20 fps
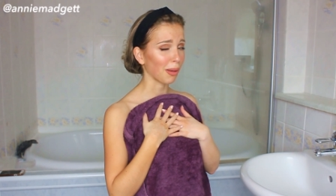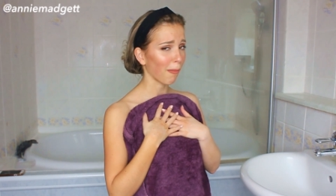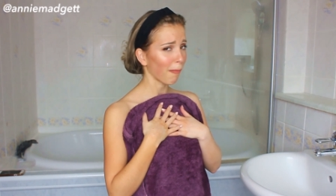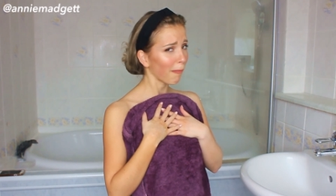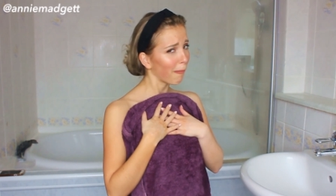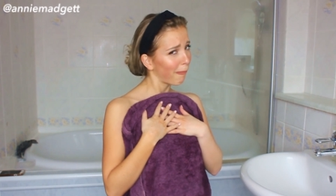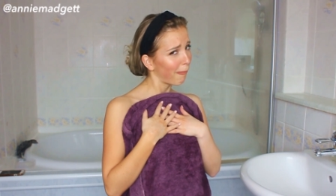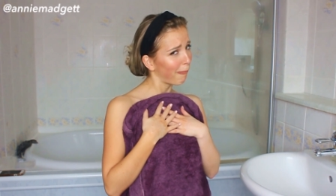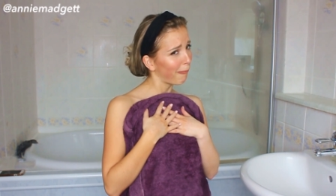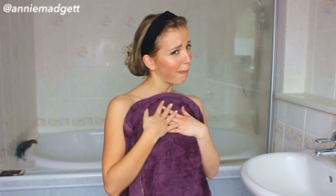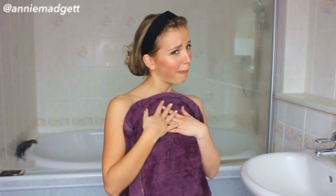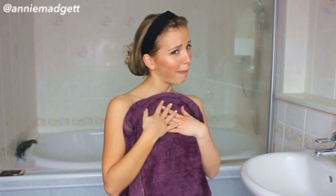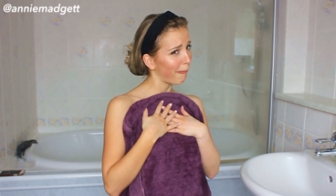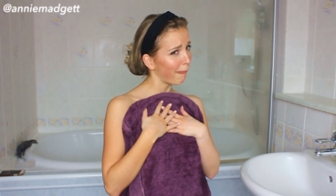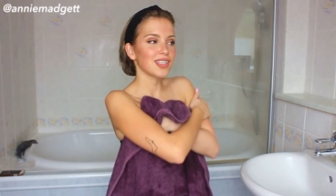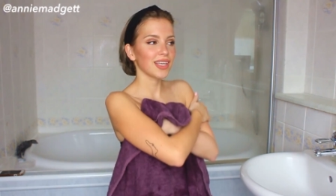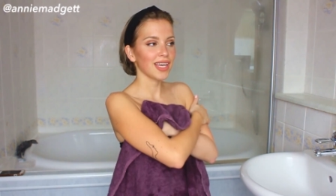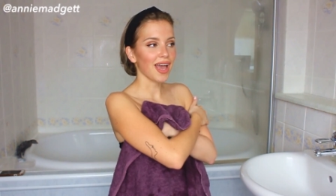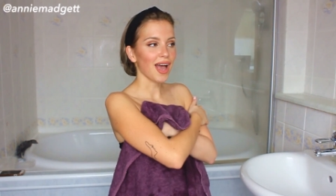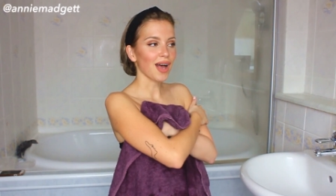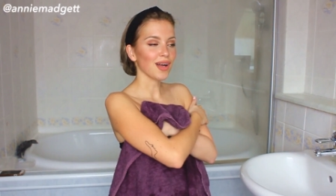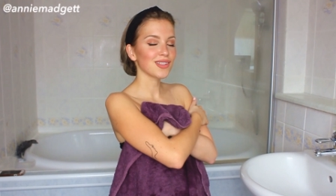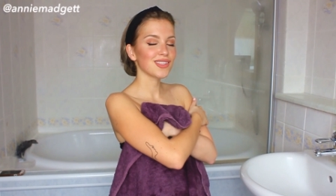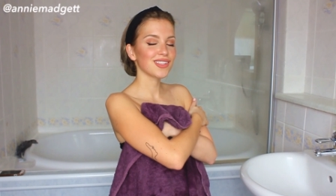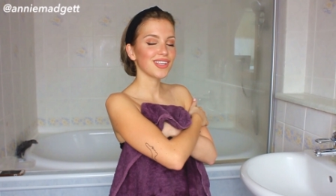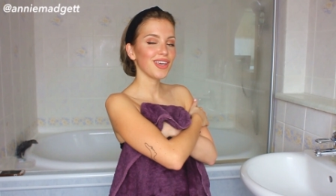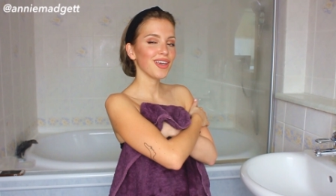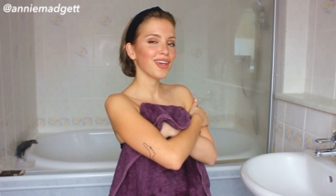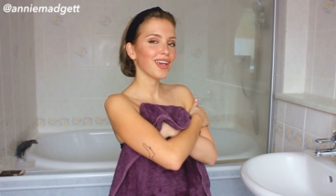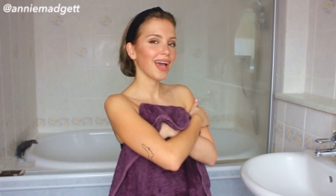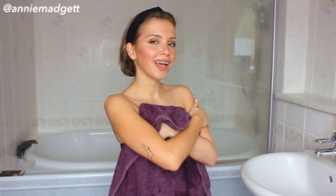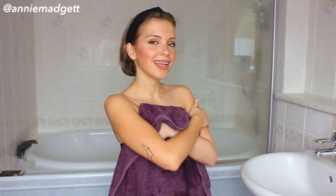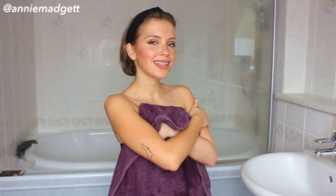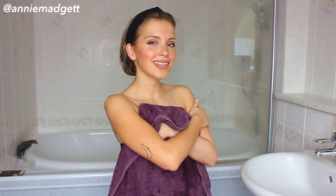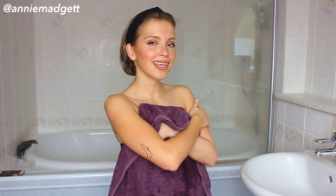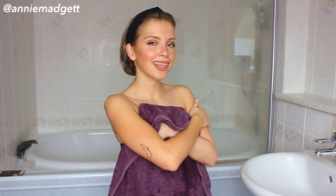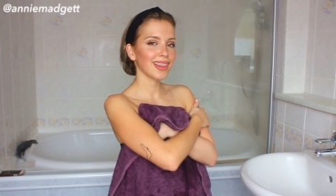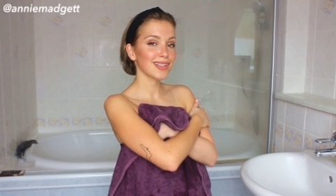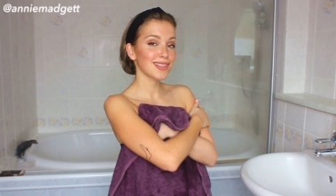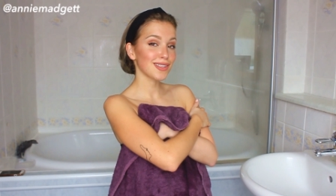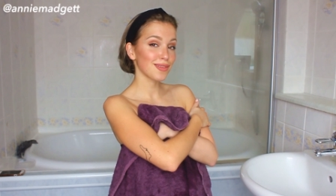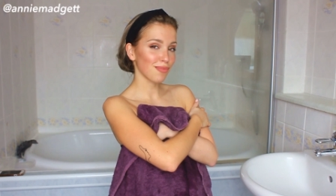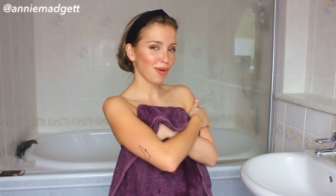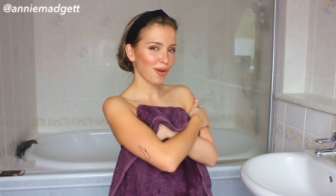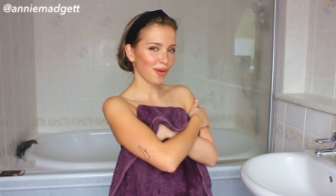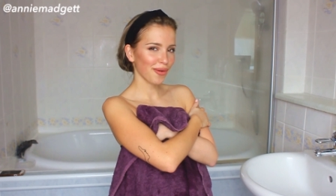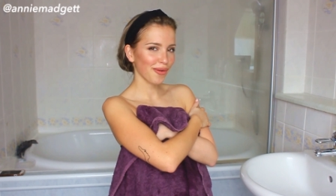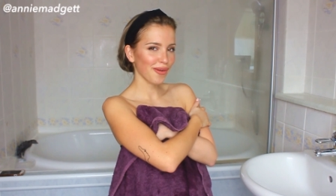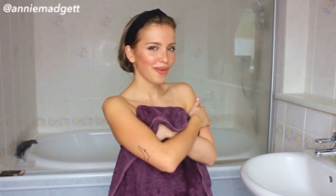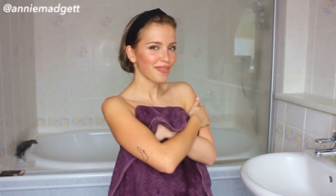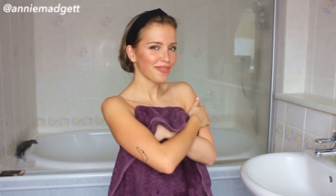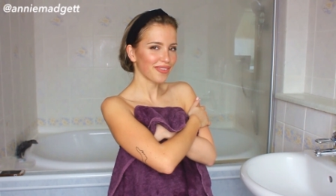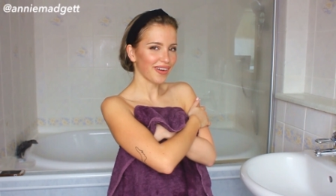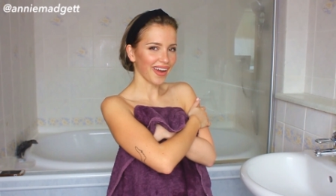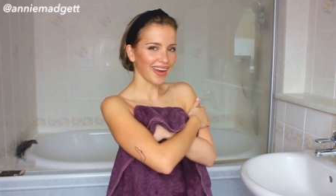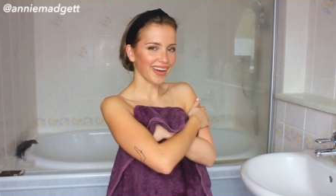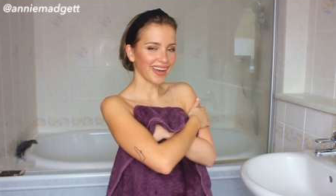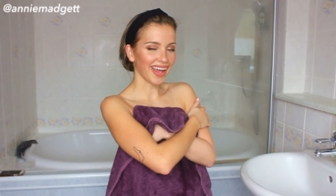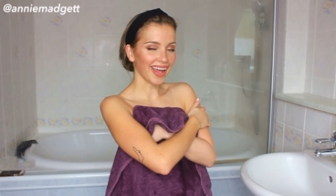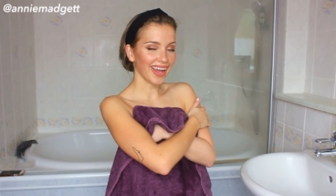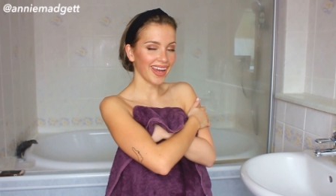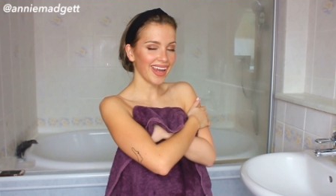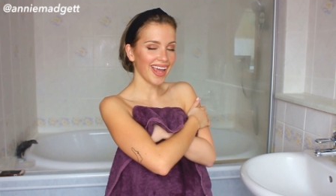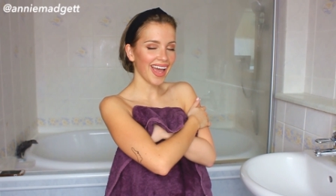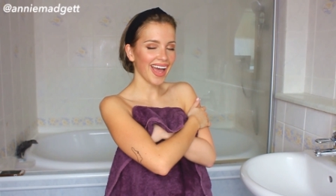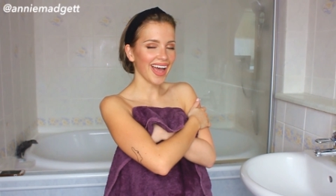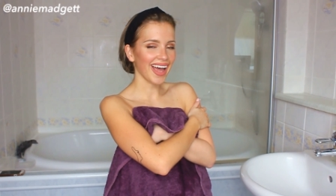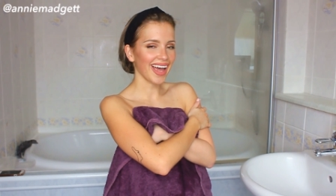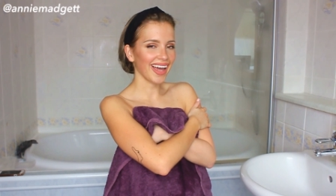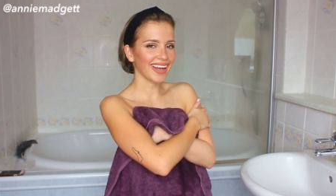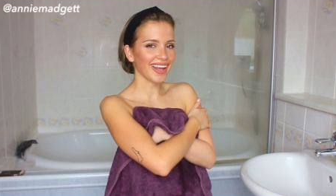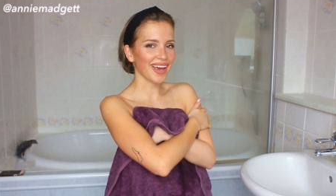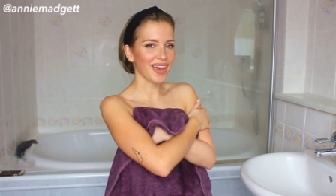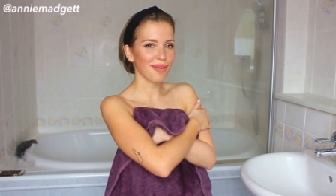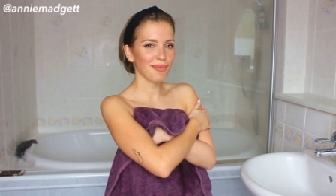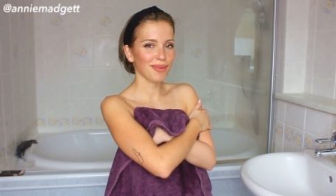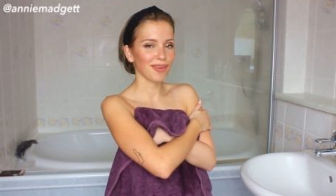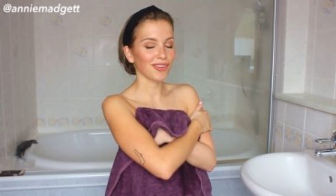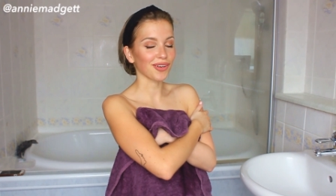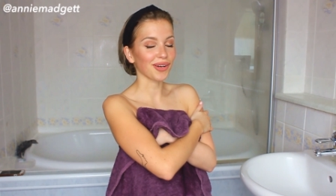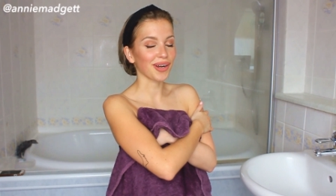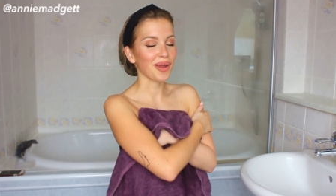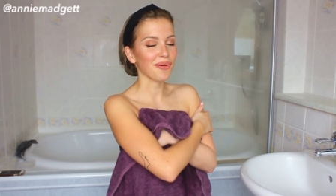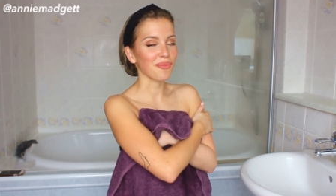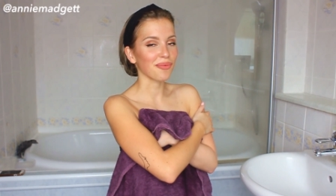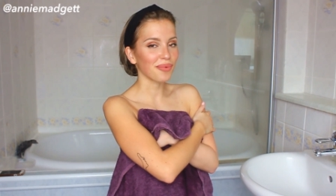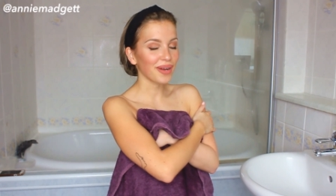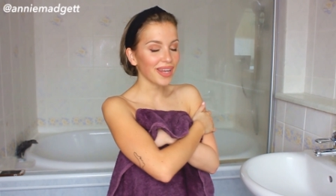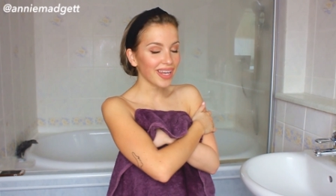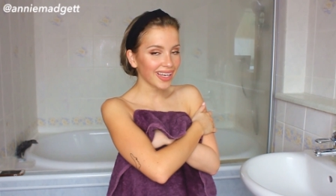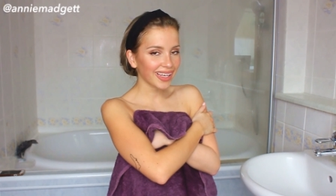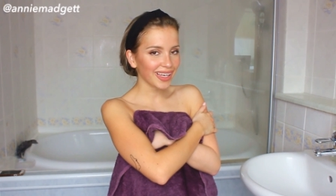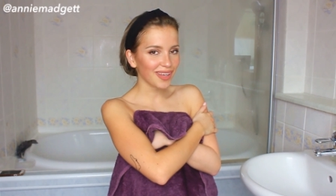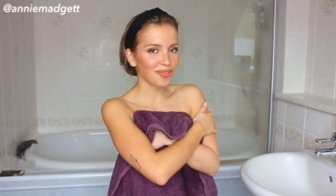So yeah, I'll see you guys either tomorrow or Friday, and I hope you have a great week.